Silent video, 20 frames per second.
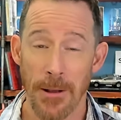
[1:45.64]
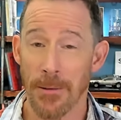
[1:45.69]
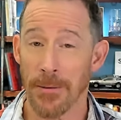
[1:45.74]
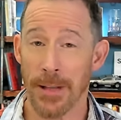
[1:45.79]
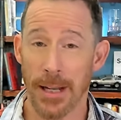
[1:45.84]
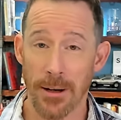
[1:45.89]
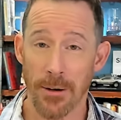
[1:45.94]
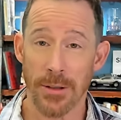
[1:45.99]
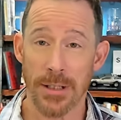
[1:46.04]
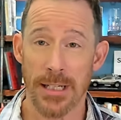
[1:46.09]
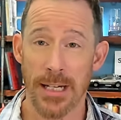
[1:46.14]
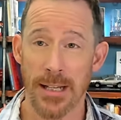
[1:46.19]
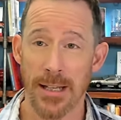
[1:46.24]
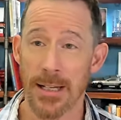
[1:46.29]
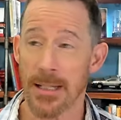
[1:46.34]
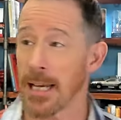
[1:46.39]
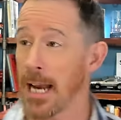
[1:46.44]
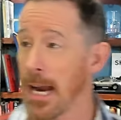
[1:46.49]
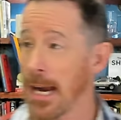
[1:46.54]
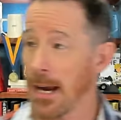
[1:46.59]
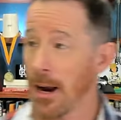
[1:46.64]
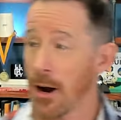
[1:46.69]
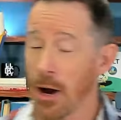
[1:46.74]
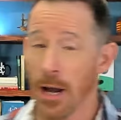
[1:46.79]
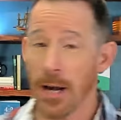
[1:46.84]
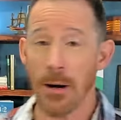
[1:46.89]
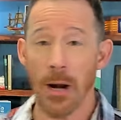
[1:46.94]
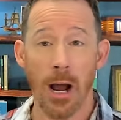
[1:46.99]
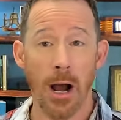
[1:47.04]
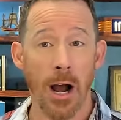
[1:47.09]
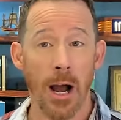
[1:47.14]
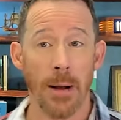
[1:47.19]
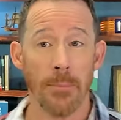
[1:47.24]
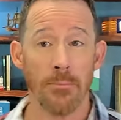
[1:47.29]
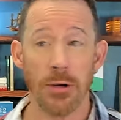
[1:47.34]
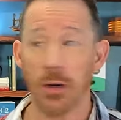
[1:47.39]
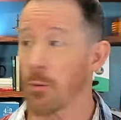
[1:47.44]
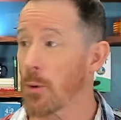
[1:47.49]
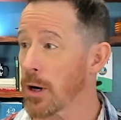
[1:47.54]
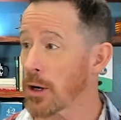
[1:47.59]
They don't say this, "Hey,
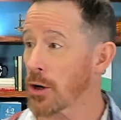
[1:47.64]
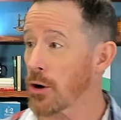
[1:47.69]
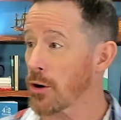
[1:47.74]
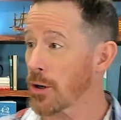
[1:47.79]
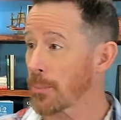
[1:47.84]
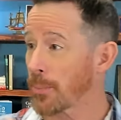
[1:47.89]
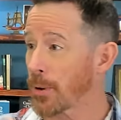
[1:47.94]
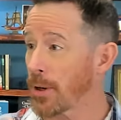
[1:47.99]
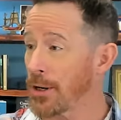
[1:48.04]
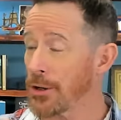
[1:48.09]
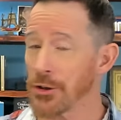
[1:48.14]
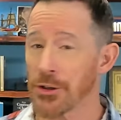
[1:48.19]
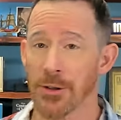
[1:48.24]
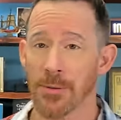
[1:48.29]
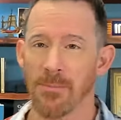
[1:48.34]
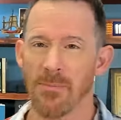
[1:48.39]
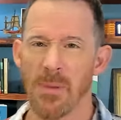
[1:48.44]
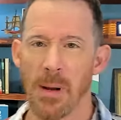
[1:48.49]
hun, you want to go to brunch?"